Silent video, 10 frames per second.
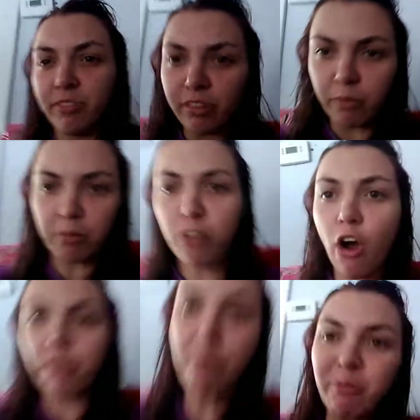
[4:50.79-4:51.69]
Some people
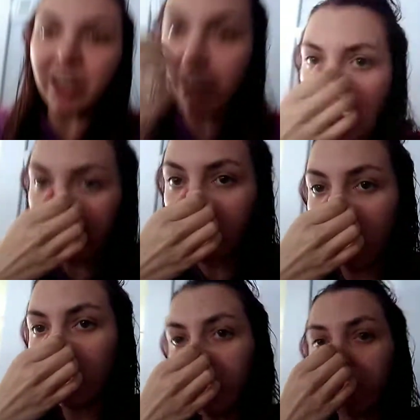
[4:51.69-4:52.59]
call them, I
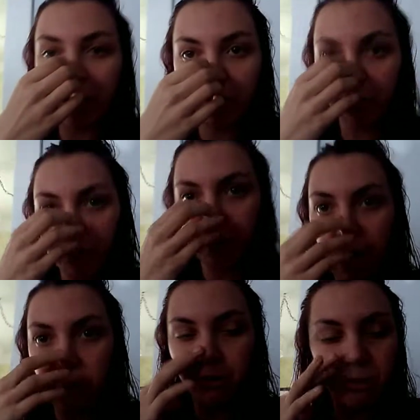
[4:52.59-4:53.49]
call them a weasel sometimes.